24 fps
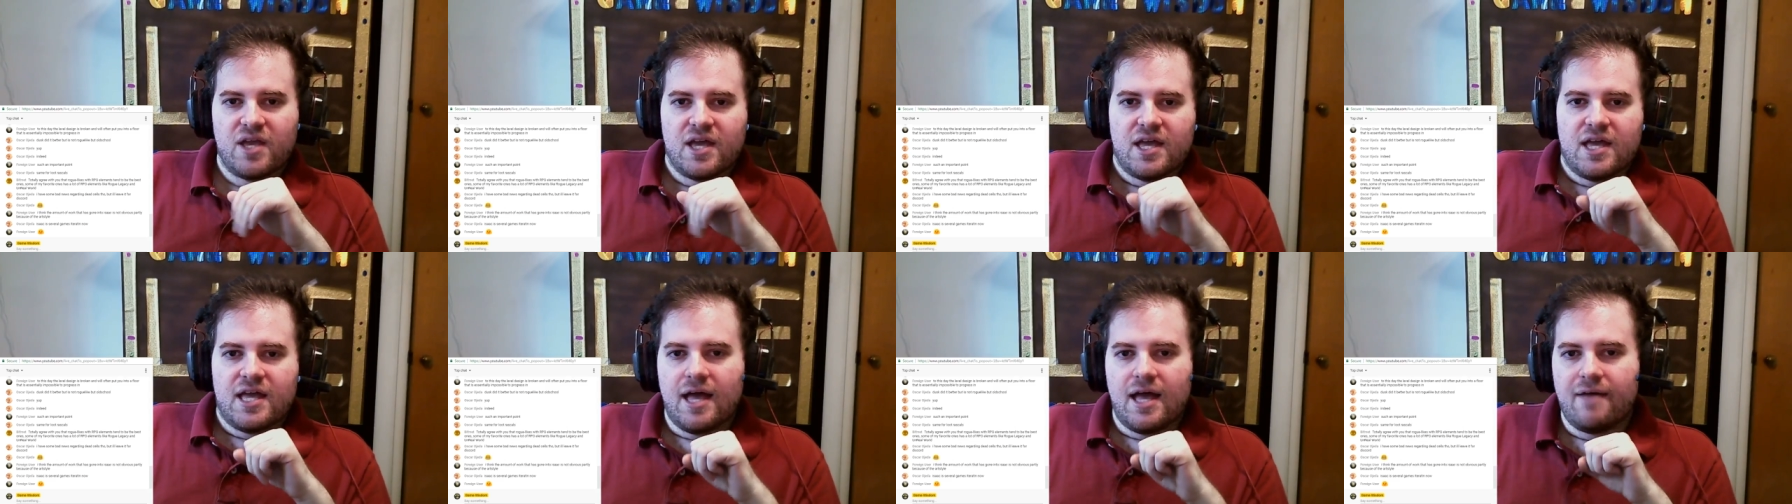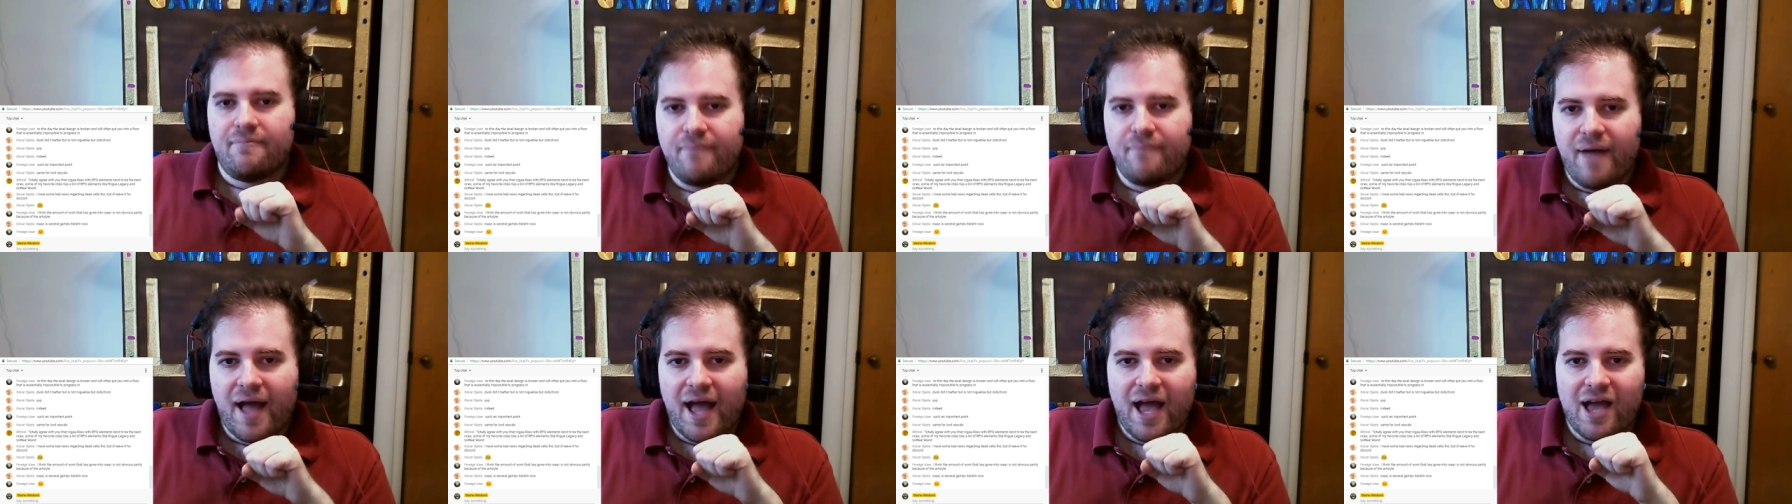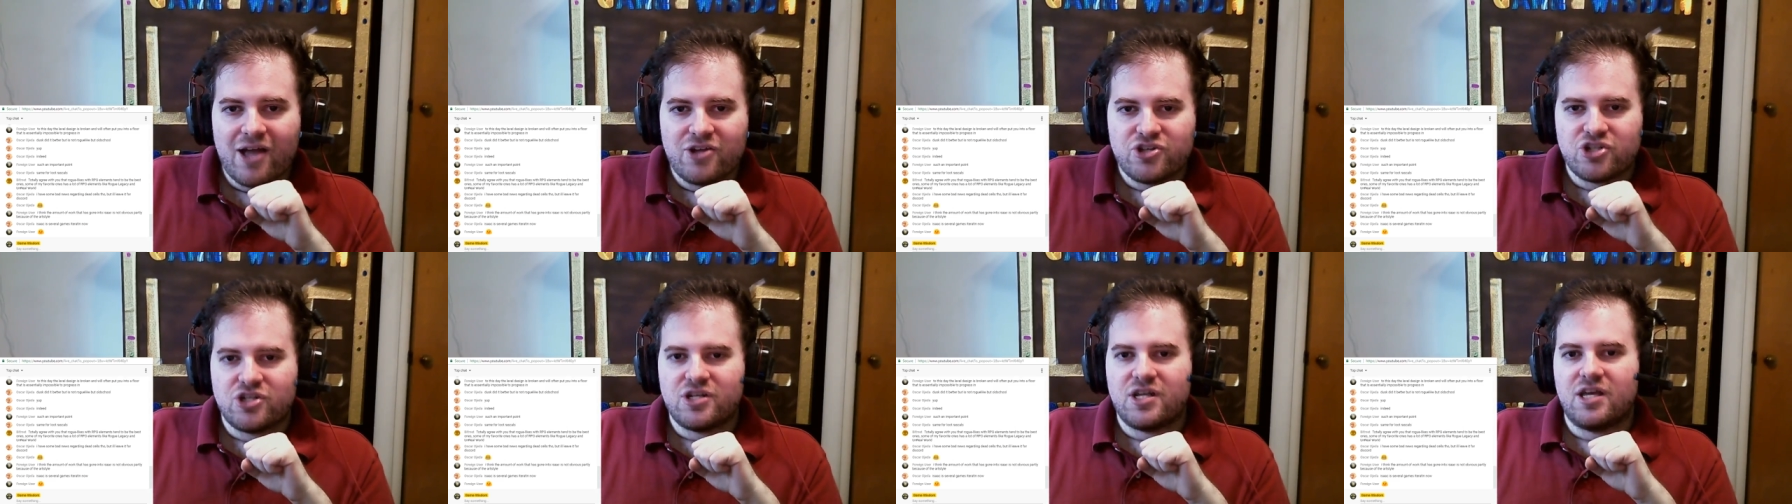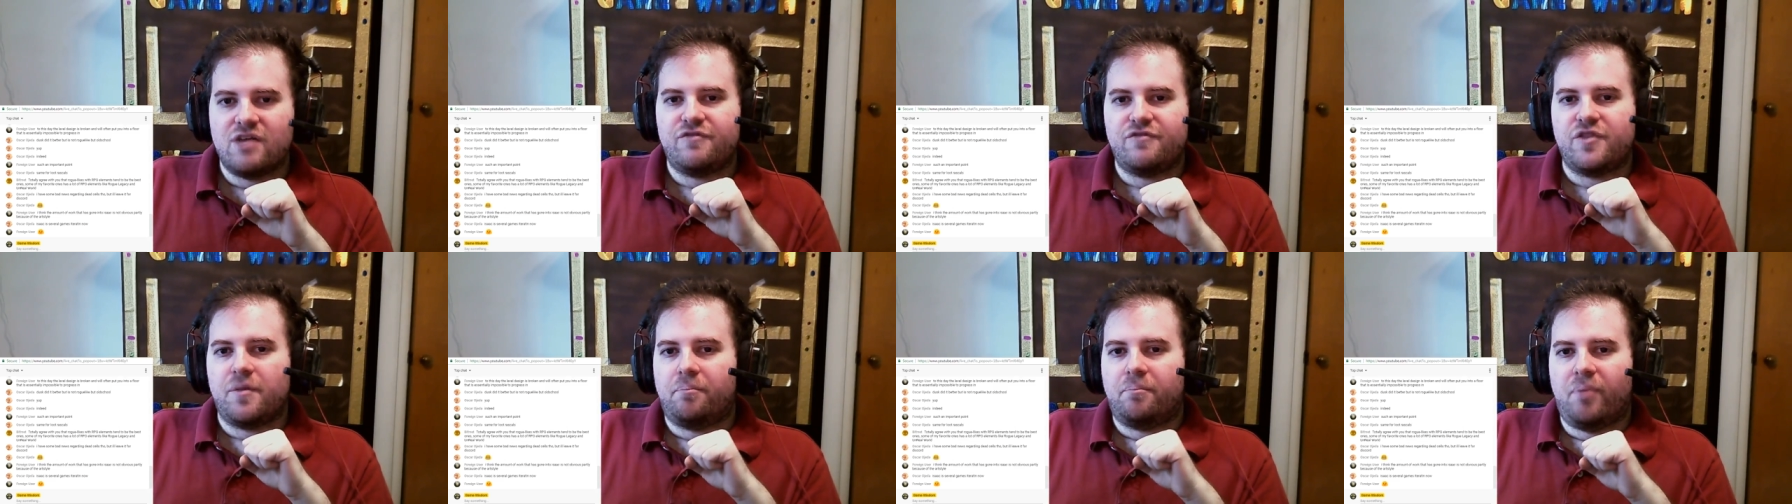Imagine
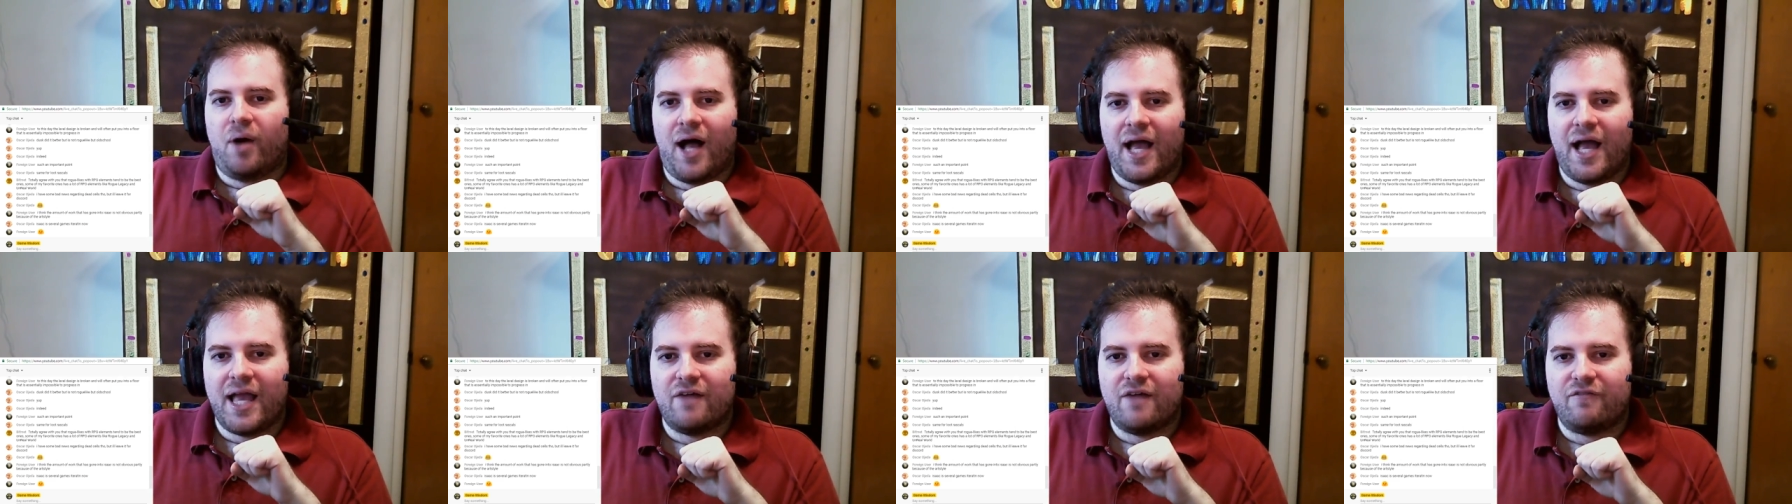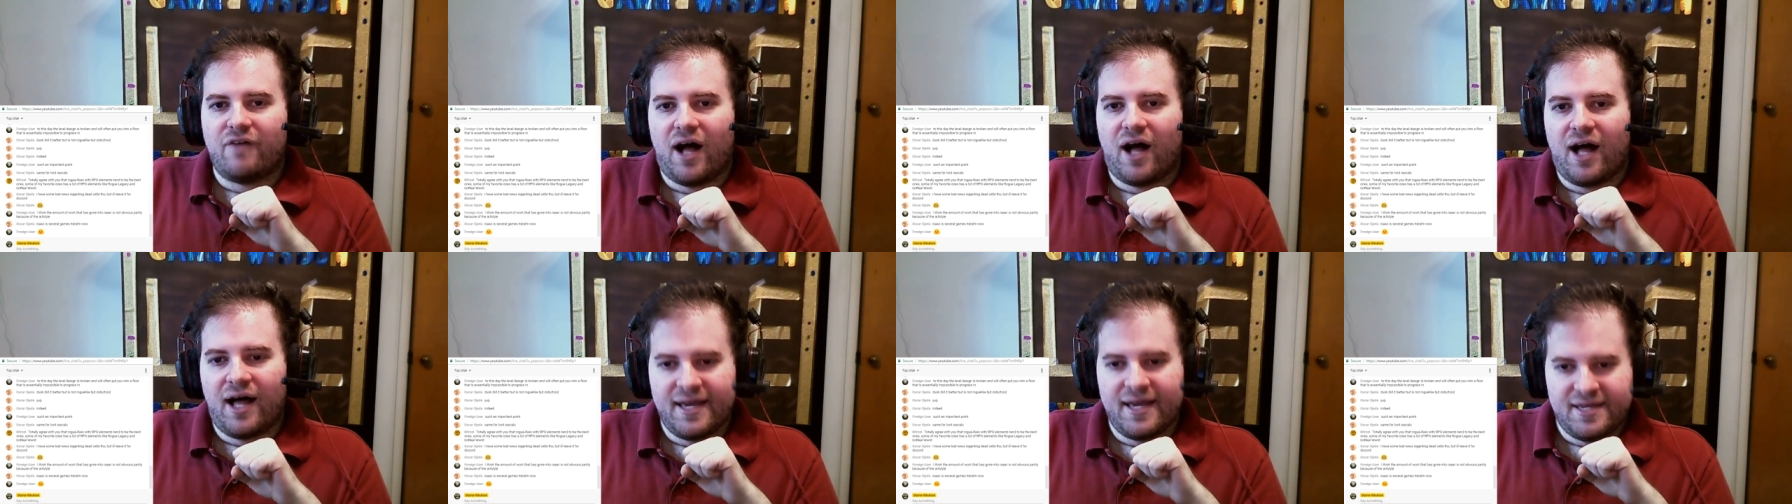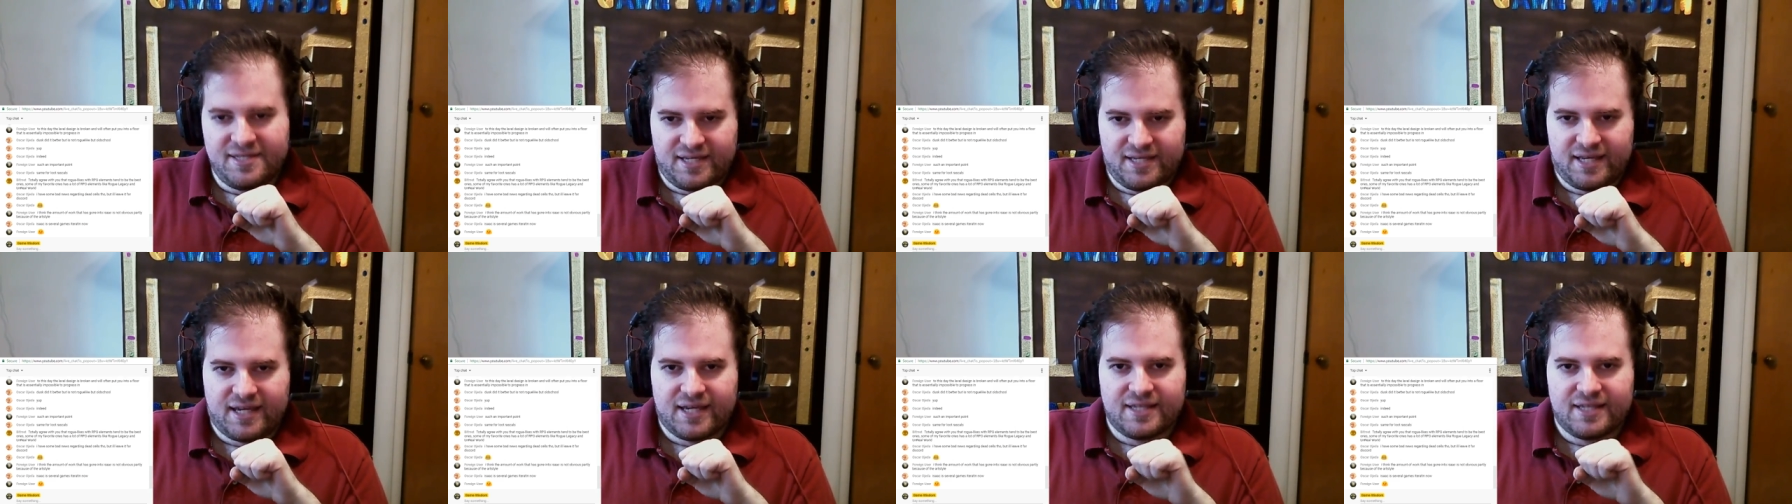if the Binding of Isaac,